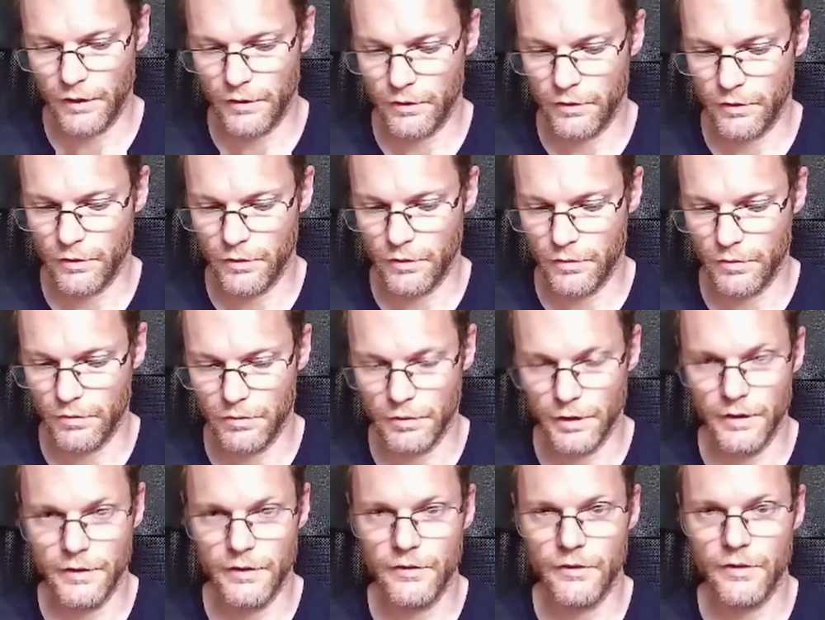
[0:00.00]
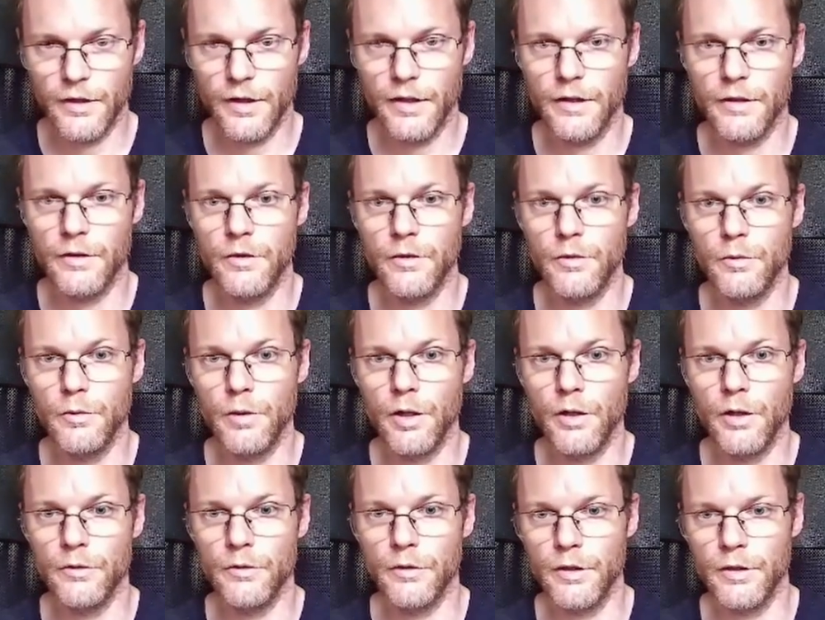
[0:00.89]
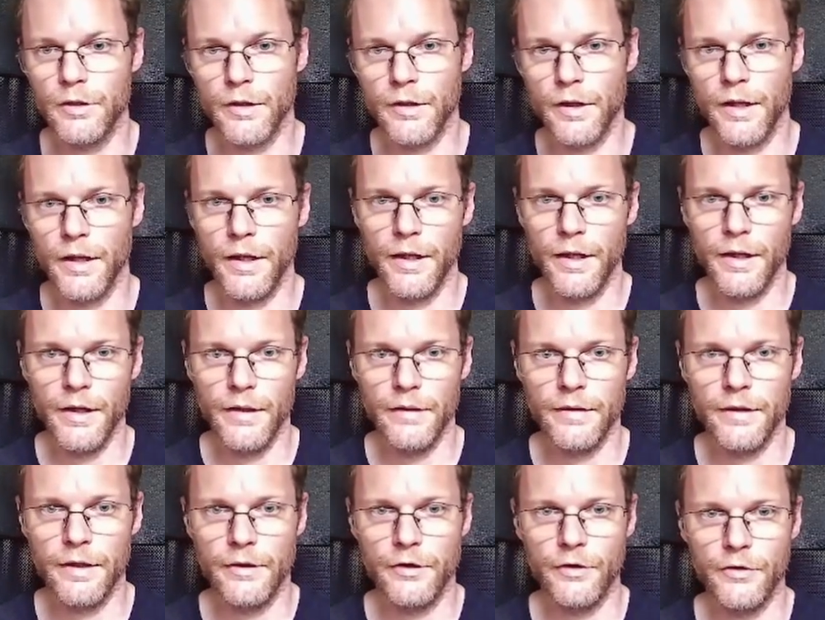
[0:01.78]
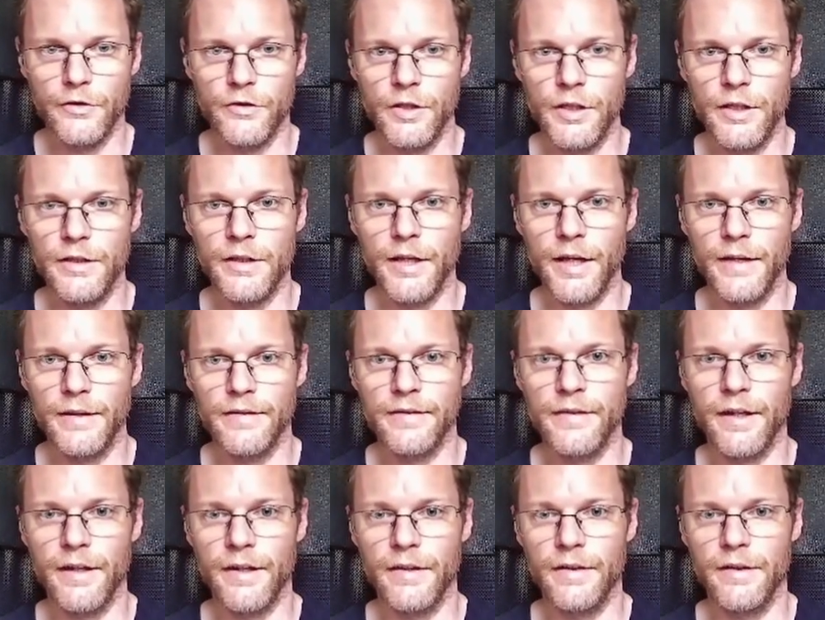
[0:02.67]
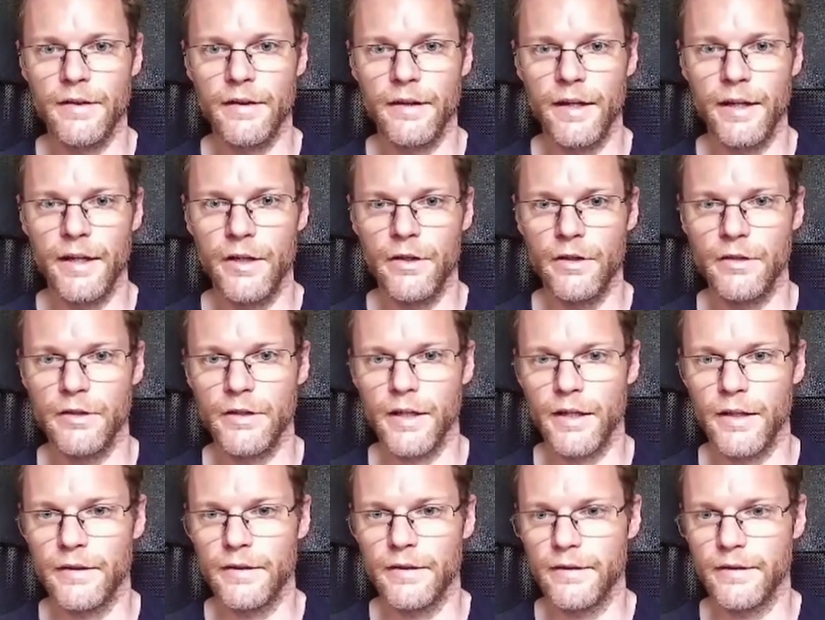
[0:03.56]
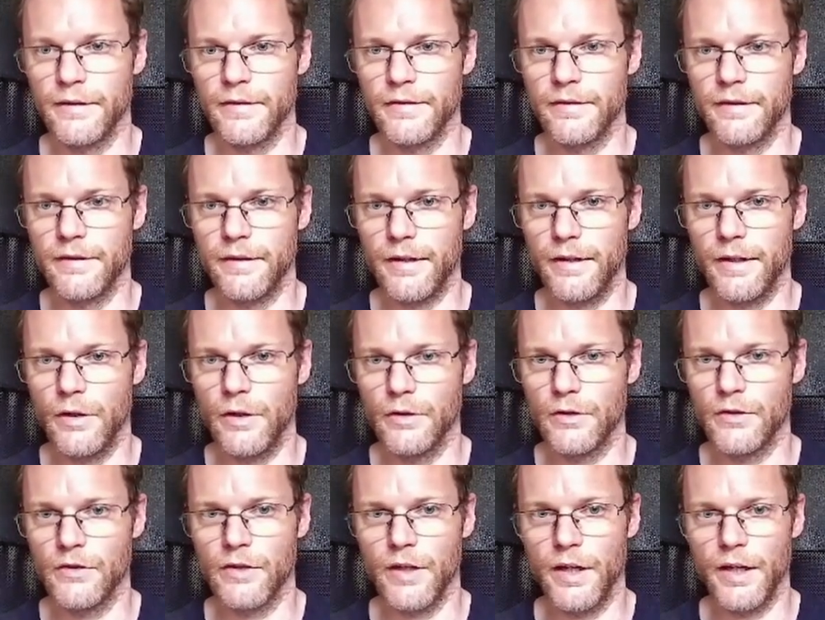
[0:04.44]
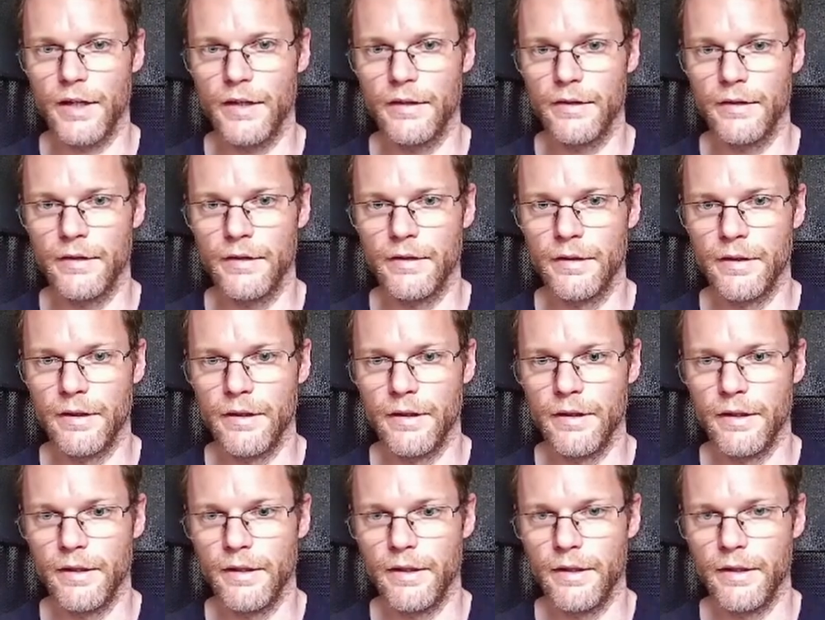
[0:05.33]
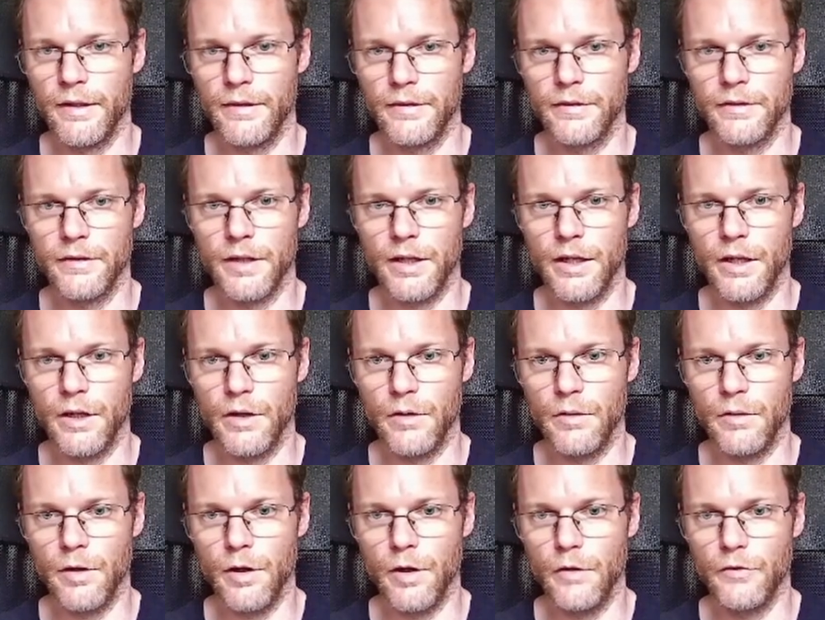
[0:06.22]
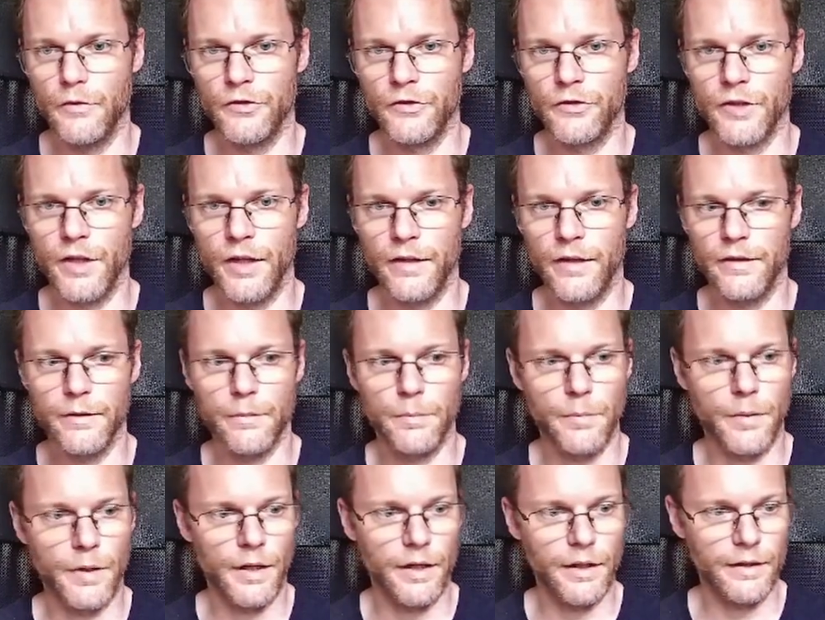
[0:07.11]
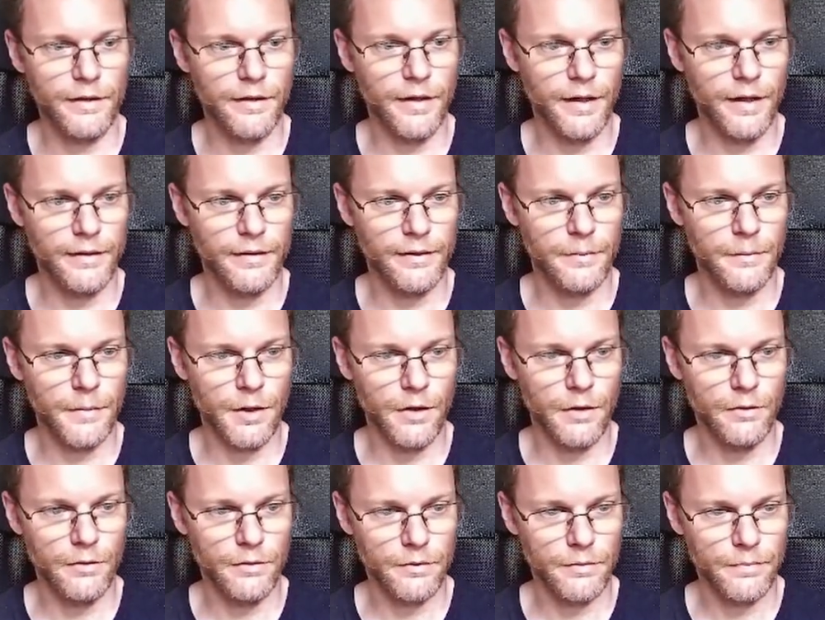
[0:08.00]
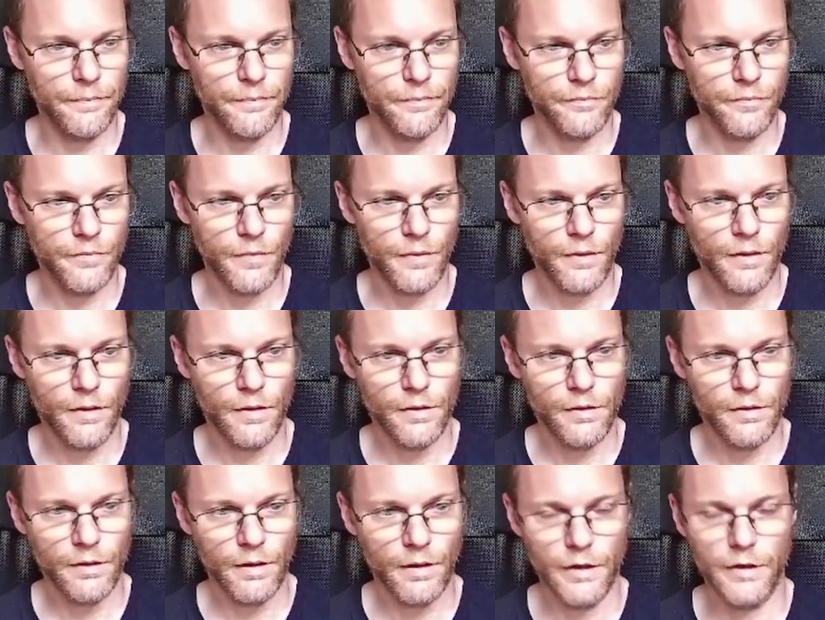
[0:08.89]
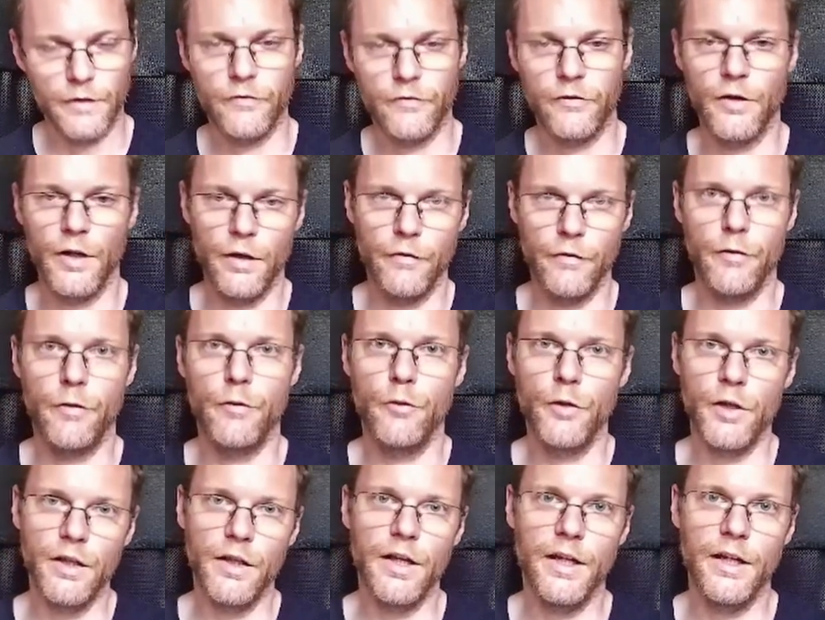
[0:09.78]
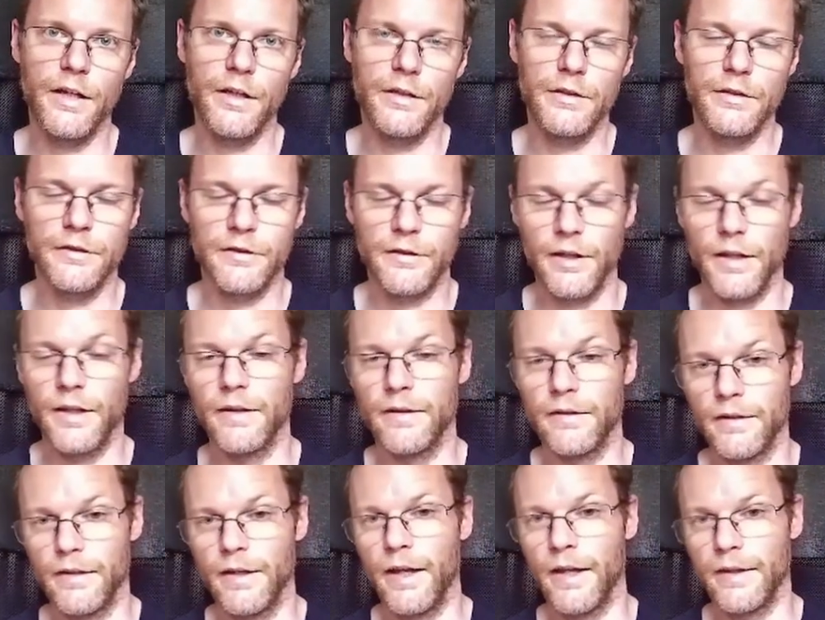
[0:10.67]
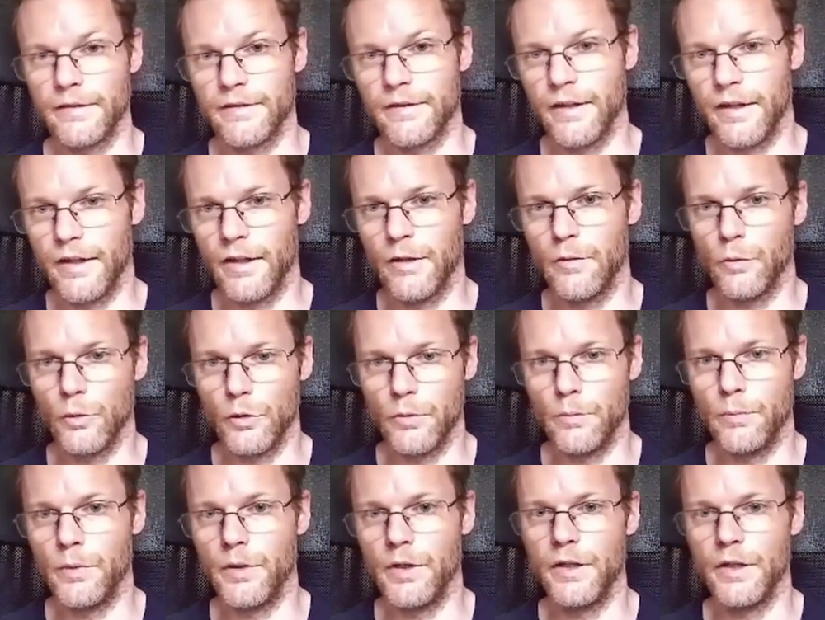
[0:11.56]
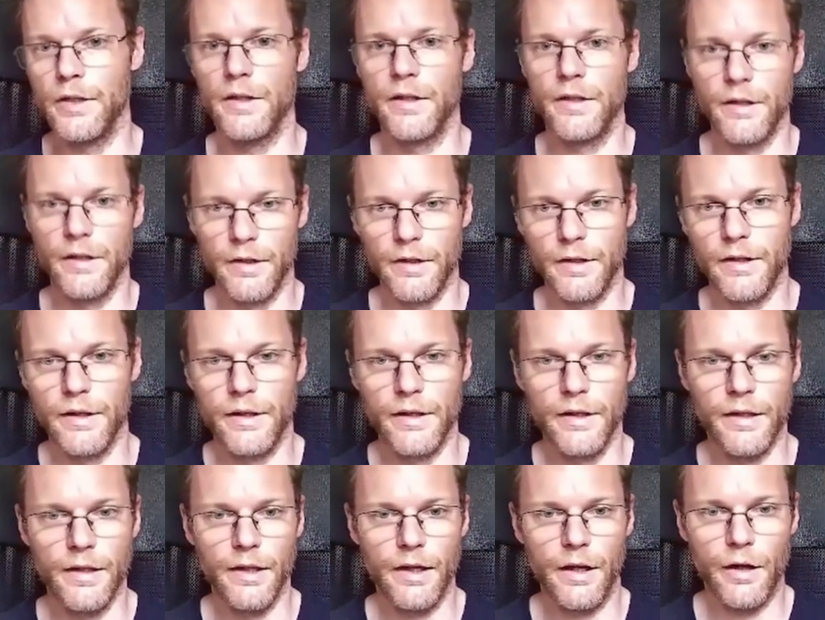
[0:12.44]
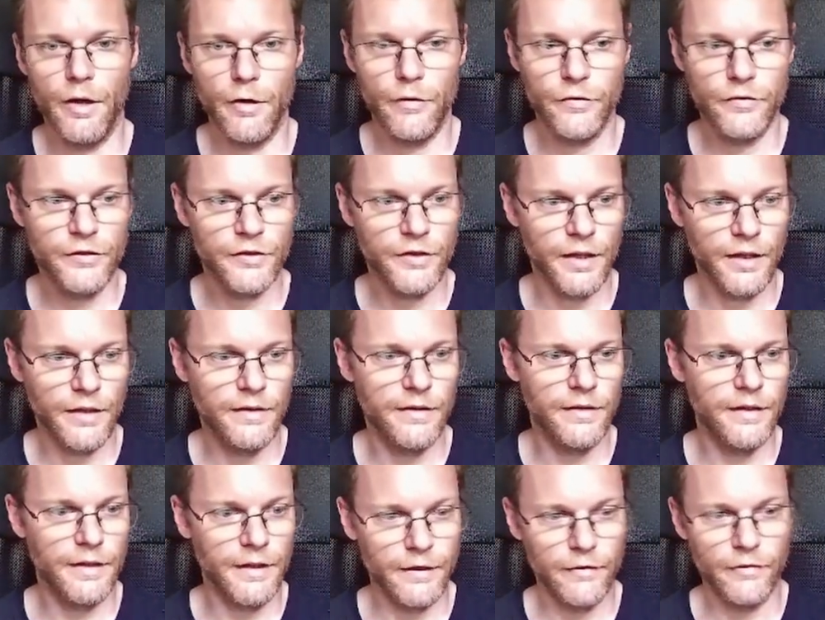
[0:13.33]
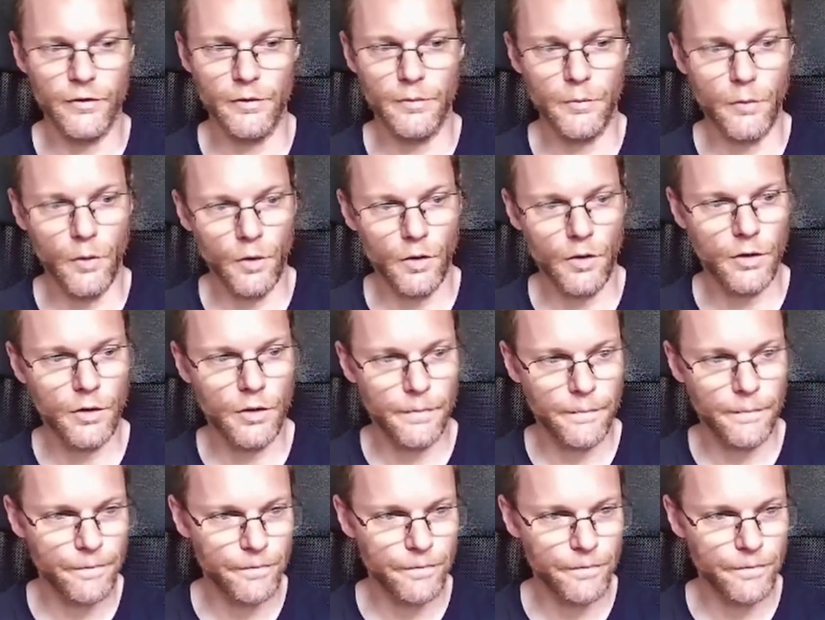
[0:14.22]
to, let's say, 200, then you see that second layer that is outside is now offset by that amount. And if you have 3 layers, then the next layer would be offset even more.